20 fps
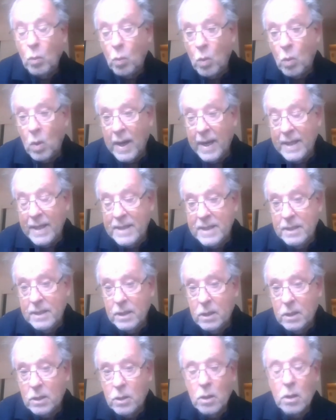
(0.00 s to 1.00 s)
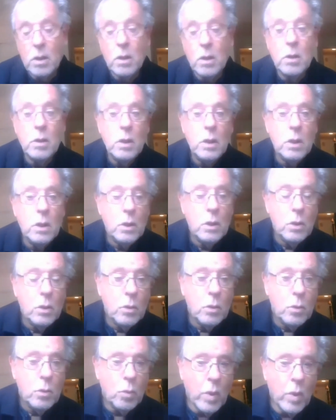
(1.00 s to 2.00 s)
why it didn't occur,
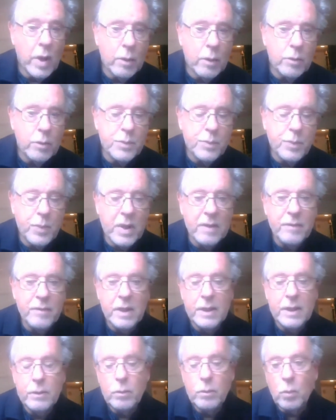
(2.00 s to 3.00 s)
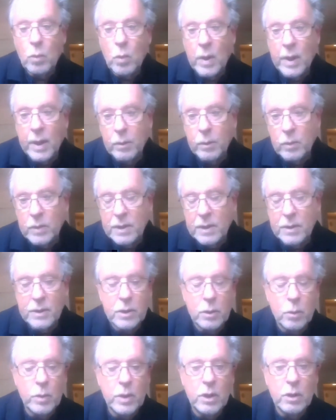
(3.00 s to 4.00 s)
where it was prevalent, where it wasn't.
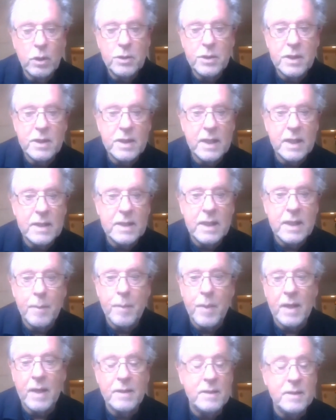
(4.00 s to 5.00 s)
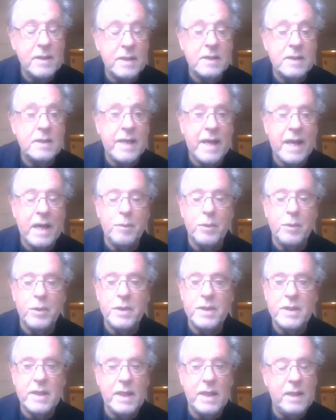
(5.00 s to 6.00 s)
So we looked at such hypotheses as animal
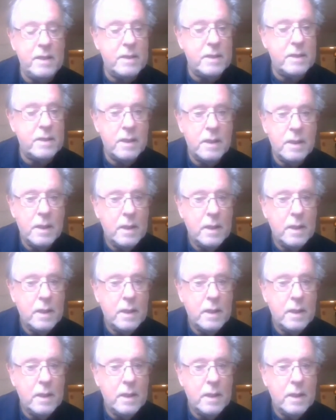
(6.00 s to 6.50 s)
disease.